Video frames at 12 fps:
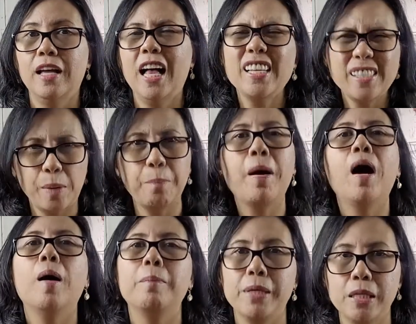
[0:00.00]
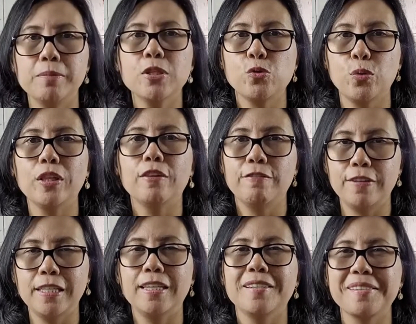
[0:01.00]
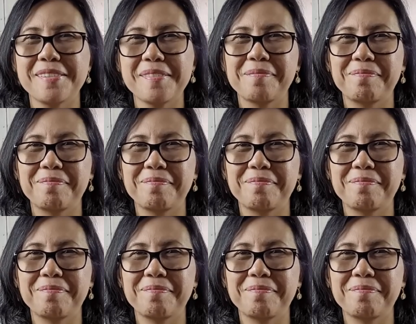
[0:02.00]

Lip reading: I'll say pump in between the feedings.